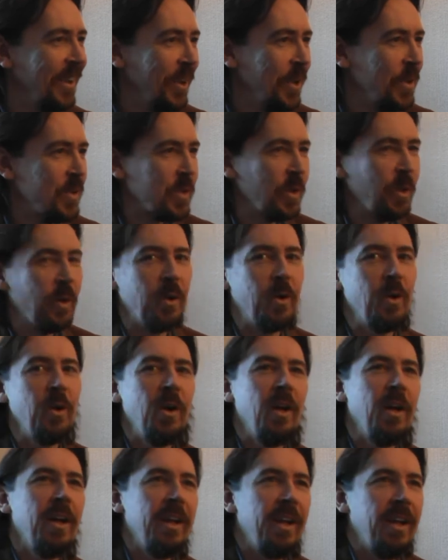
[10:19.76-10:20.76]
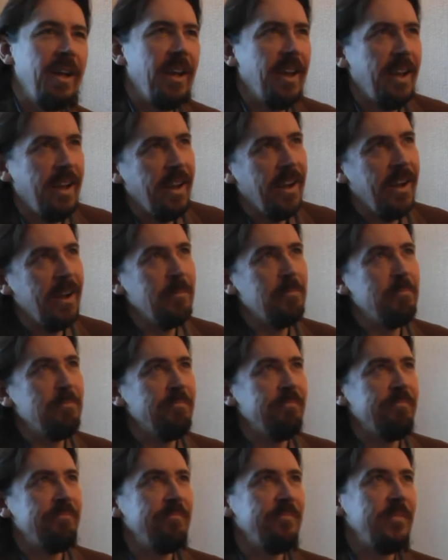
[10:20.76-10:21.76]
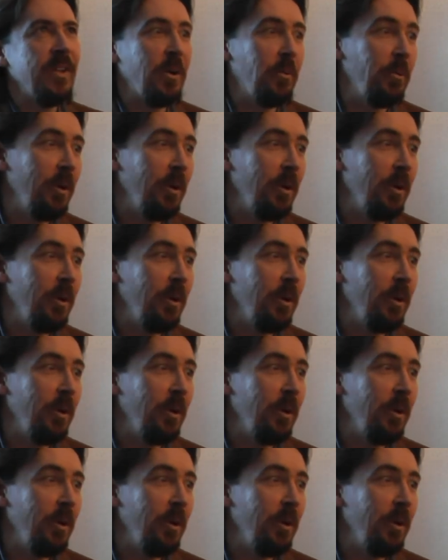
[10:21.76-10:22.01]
So now,